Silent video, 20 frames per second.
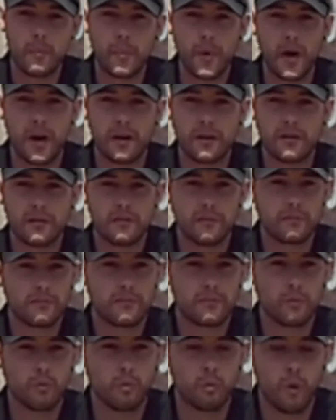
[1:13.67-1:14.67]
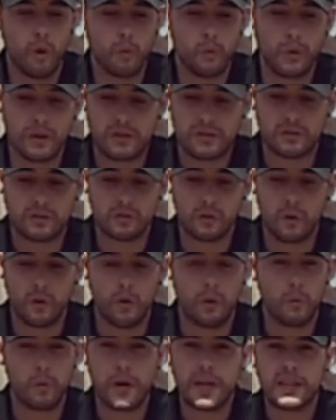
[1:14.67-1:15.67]
But what we
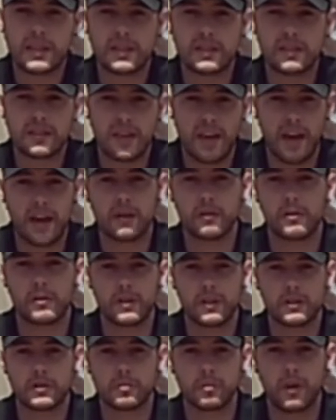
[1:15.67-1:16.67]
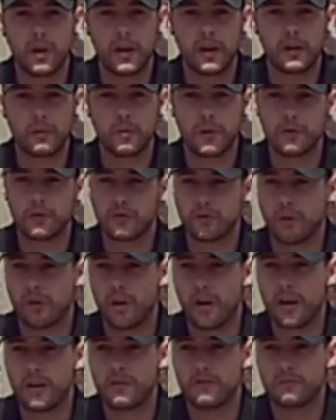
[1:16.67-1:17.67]
saw, we cannot explain. We've
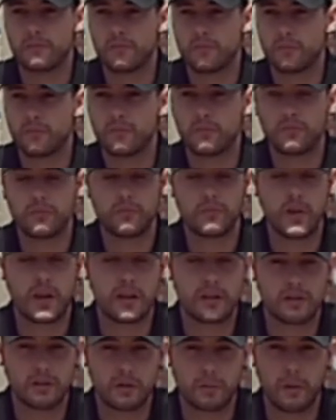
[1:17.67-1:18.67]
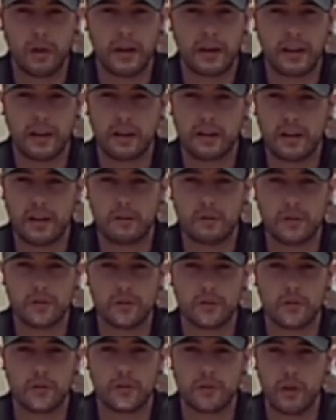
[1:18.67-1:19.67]
tried explaining it in every
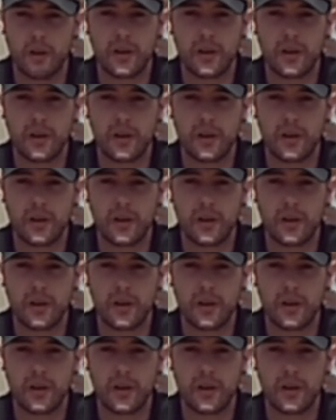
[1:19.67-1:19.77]
sort of